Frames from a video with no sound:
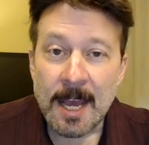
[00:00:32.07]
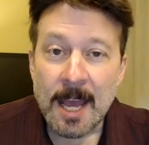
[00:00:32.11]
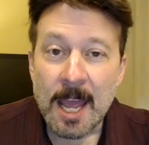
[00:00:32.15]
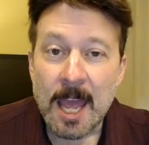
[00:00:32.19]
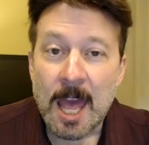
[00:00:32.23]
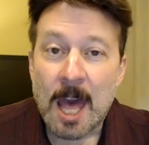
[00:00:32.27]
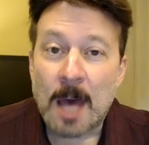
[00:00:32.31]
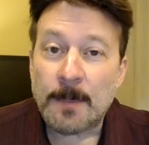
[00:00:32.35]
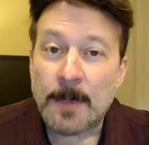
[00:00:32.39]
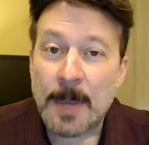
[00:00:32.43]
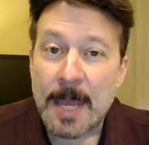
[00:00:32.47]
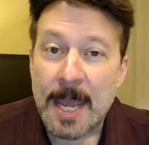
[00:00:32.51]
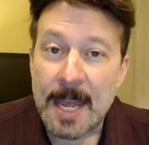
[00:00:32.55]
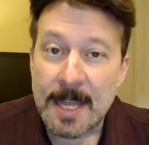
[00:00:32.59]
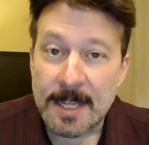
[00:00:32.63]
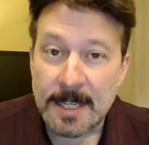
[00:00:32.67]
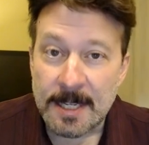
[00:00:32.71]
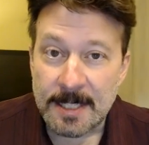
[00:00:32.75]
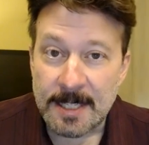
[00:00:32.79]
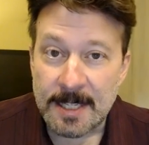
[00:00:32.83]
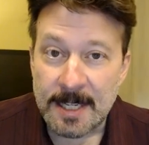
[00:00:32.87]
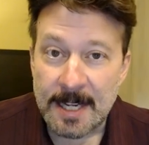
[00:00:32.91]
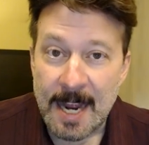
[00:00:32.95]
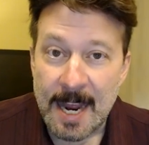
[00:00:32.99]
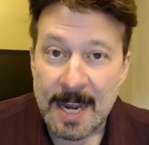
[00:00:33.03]
Coming into
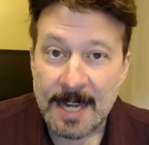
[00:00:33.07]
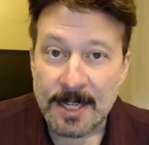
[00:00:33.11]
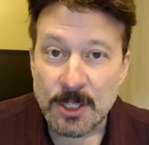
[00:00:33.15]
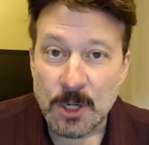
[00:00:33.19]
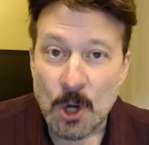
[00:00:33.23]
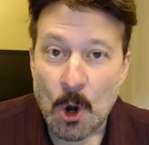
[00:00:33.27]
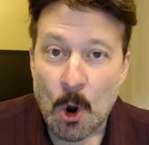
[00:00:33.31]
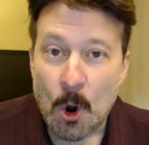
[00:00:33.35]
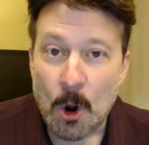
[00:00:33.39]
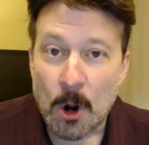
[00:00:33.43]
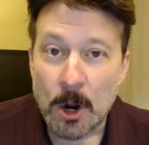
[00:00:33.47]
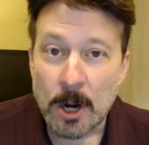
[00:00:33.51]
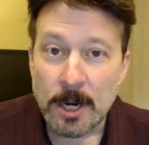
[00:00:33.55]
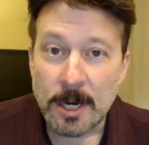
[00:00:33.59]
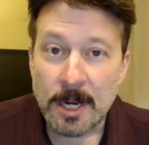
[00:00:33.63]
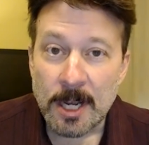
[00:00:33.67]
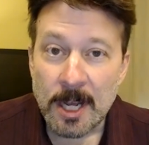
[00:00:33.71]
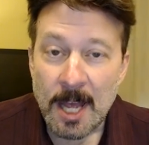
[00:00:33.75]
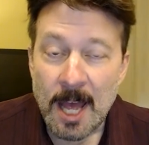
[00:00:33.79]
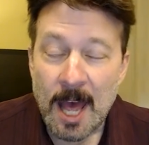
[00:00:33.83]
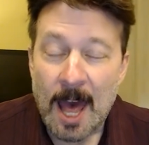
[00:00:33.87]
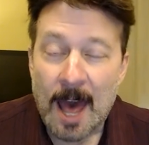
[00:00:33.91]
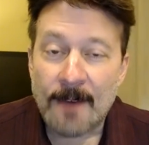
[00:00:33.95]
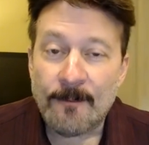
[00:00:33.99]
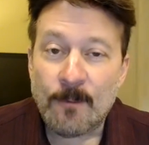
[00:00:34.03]
today's card,
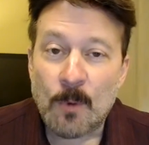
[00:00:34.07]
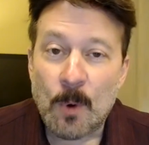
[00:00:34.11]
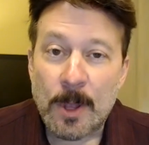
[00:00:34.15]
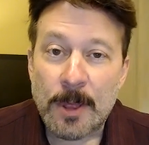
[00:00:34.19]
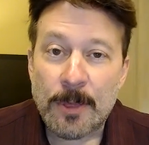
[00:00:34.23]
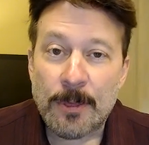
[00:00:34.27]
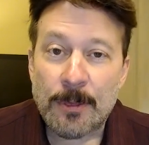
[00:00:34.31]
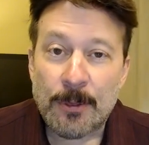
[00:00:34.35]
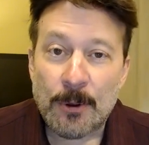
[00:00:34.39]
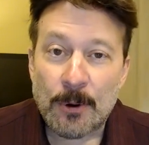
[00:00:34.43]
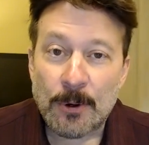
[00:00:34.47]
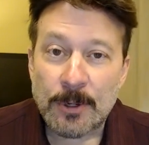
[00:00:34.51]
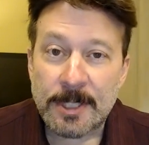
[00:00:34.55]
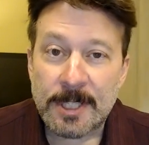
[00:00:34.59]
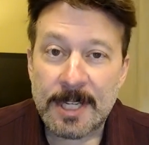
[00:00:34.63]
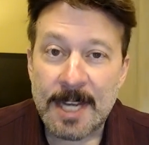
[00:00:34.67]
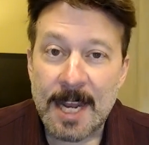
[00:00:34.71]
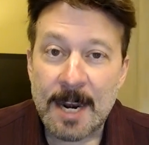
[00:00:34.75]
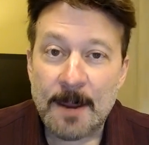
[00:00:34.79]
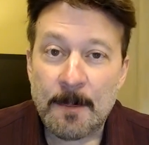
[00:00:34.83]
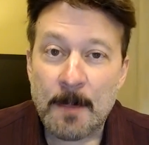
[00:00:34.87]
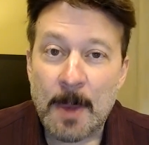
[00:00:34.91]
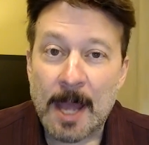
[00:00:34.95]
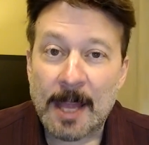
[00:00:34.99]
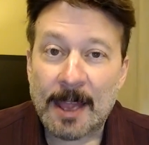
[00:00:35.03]
I've won 13
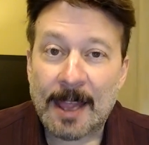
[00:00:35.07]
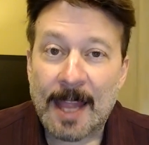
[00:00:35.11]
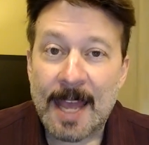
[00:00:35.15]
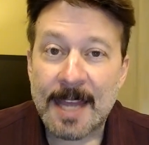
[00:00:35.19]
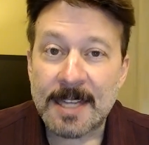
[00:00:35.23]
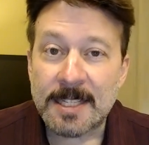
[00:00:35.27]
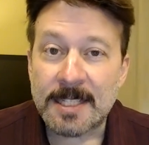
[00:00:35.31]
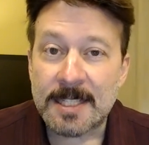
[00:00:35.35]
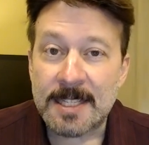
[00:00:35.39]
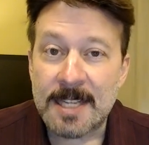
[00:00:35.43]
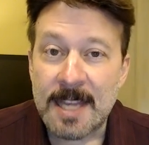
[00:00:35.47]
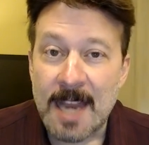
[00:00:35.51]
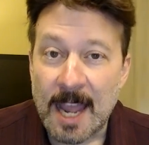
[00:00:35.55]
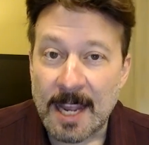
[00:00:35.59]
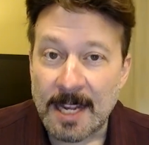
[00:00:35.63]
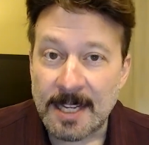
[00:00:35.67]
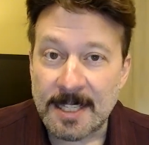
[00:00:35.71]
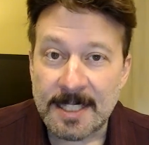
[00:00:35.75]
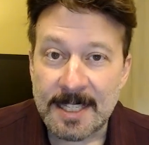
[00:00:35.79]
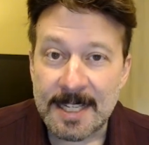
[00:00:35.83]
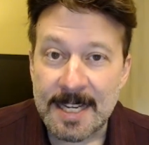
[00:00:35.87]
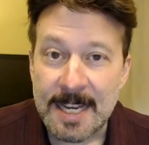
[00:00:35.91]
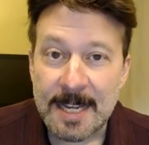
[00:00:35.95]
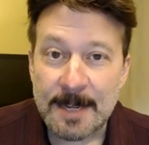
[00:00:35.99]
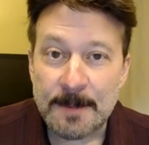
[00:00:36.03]
of my last
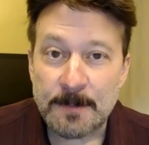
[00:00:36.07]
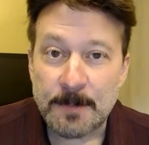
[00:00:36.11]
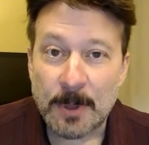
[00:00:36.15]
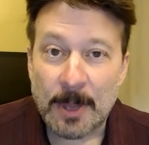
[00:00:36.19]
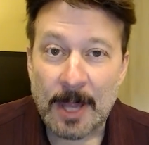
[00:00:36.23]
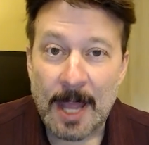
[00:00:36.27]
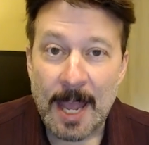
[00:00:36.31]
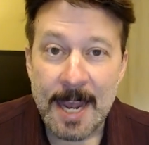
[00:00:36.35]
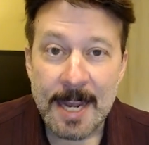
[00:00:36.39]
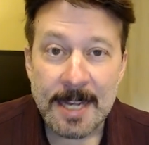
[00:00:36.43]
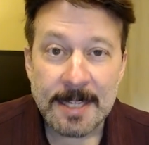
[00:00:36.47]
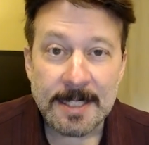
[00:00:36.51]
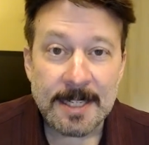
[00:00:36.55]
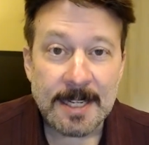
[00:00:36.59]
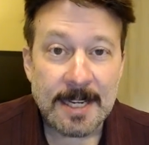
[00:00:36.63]
19 plays.